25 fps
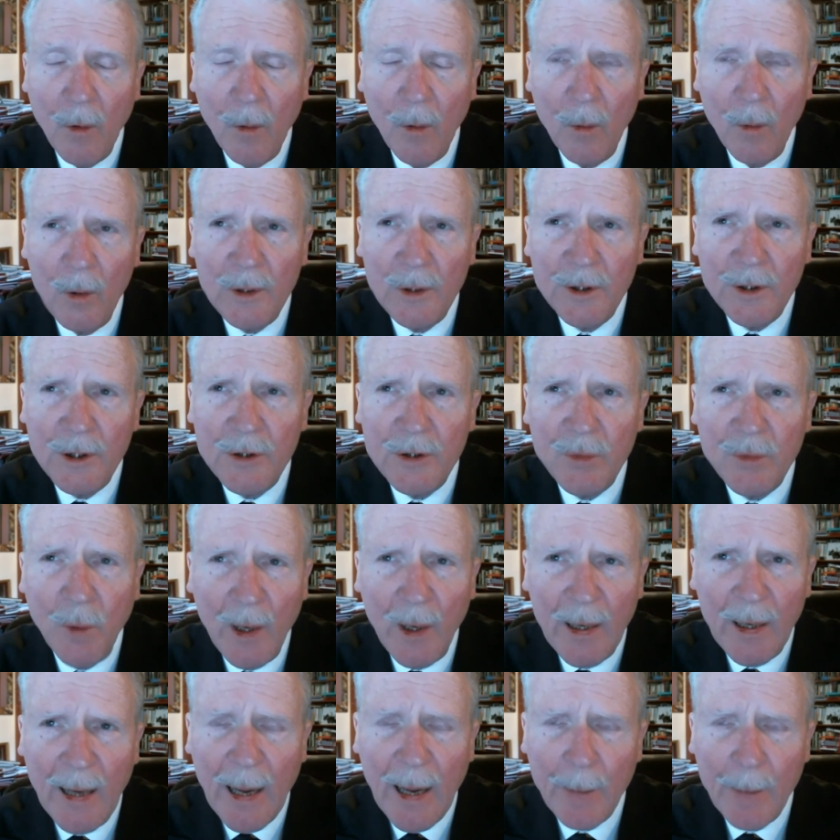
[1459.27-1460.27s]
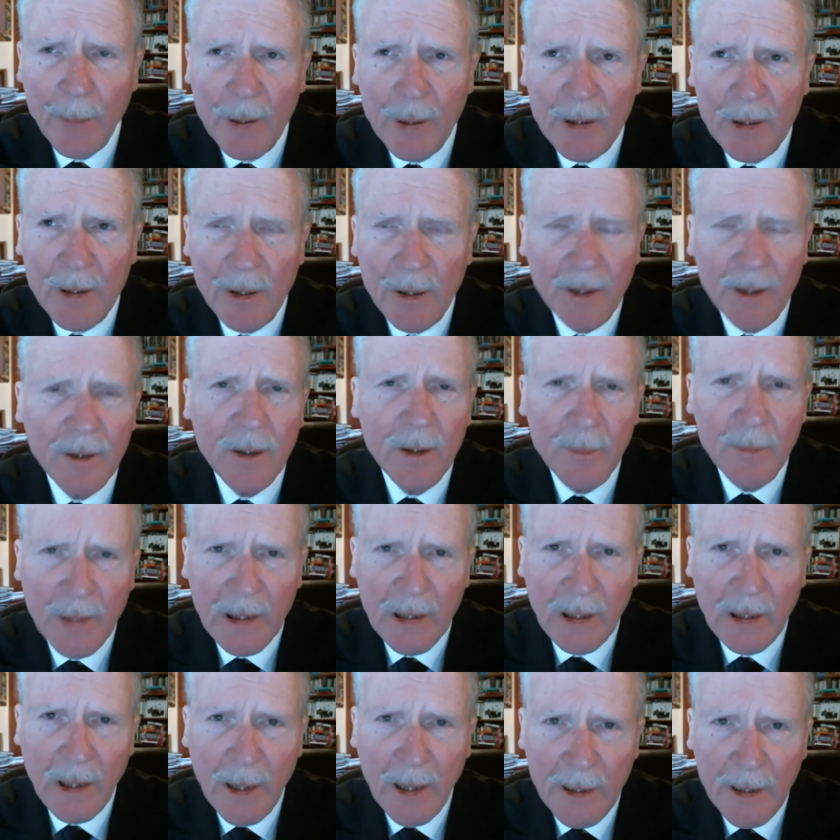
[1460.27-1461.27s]
which is what happened in the
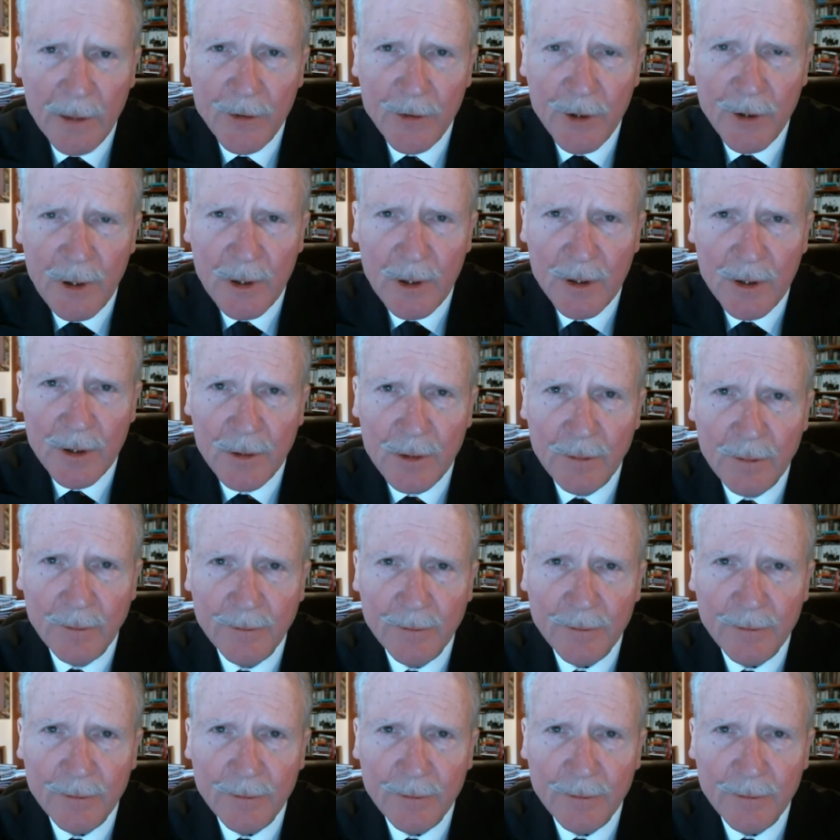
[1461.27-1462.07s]
Middle Ages.